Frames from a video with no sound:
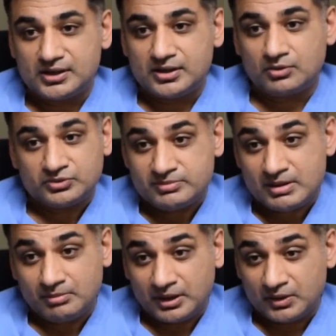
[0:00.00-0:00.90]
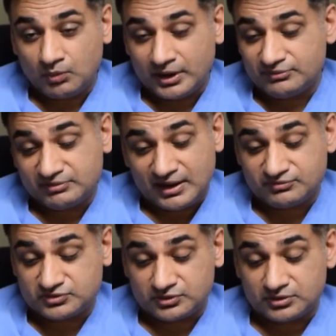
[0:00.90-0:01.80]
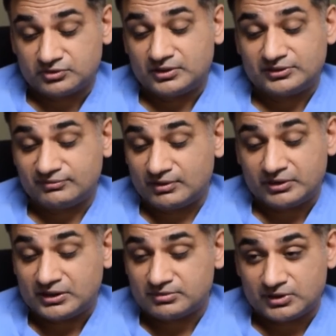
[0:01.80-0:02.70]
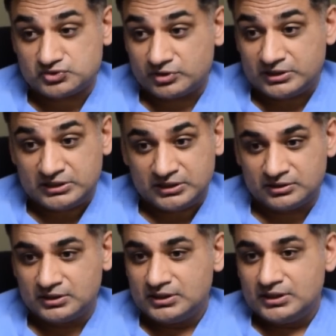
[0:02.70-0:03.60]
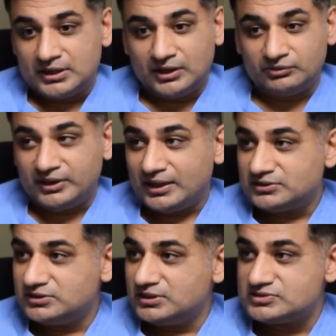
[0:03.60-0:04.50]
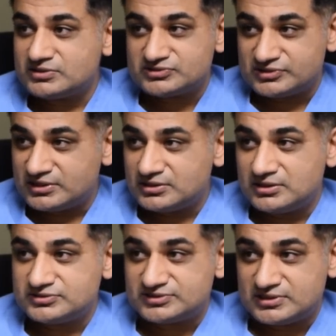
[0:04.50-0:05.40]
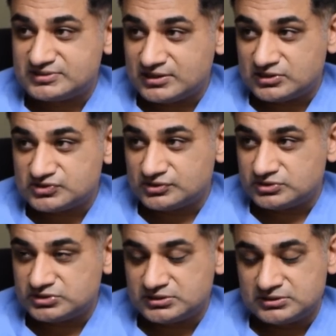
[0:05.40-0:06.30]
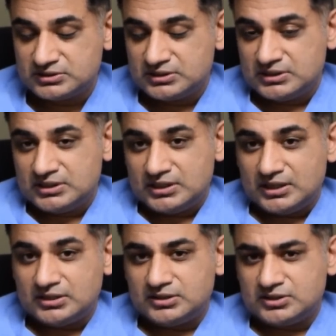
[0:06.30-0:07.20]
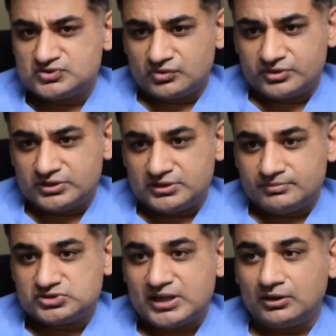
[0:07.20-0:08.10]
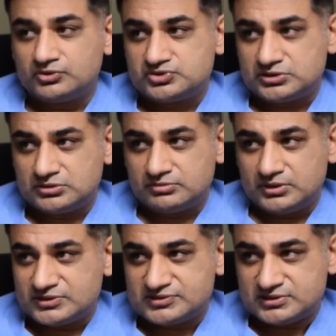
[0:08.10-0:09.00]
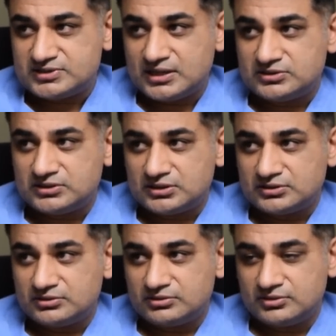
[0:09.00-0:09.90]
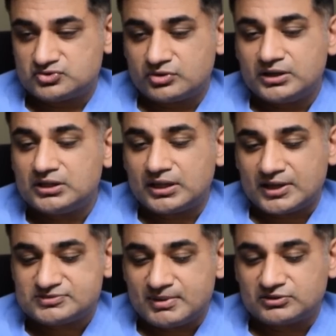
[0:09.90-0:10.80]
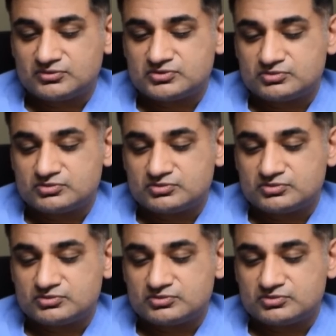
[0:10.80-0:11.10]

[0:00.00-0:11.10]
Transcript: only met my wife at the very end of my training. I only had kids as an attending surgeon. And it's already challenging as an attending. The training aspect